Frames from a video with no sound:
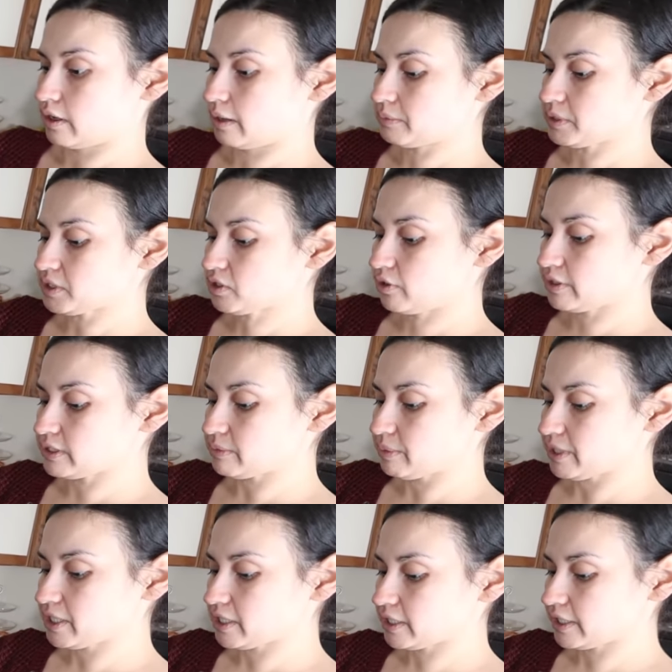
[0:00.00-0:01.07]
I'm just going to
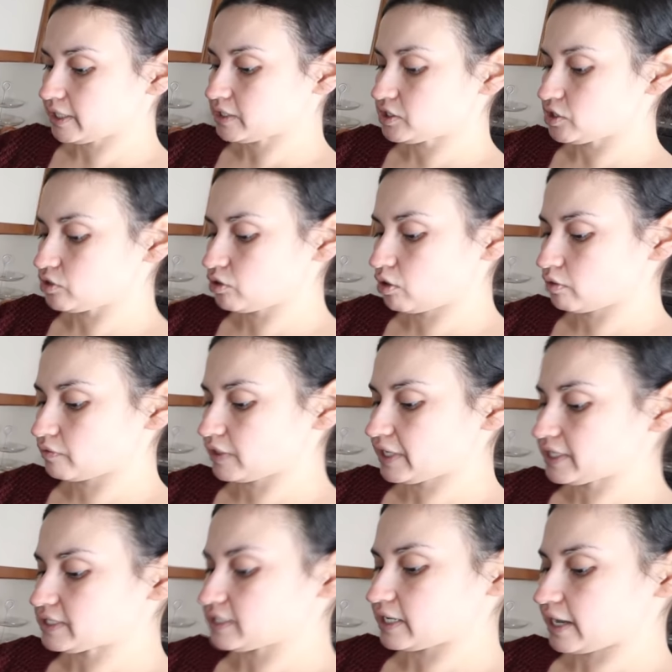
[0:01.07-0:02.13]
be cooking 2 over
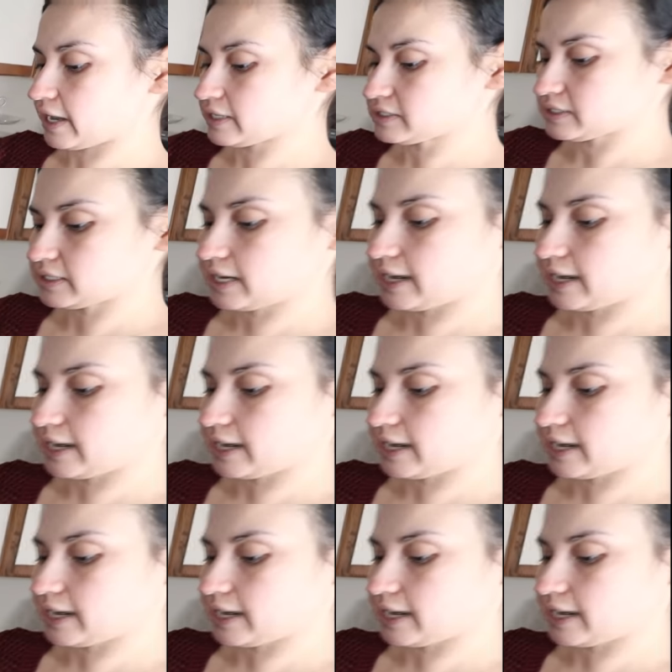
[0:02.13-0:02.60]
easy eggs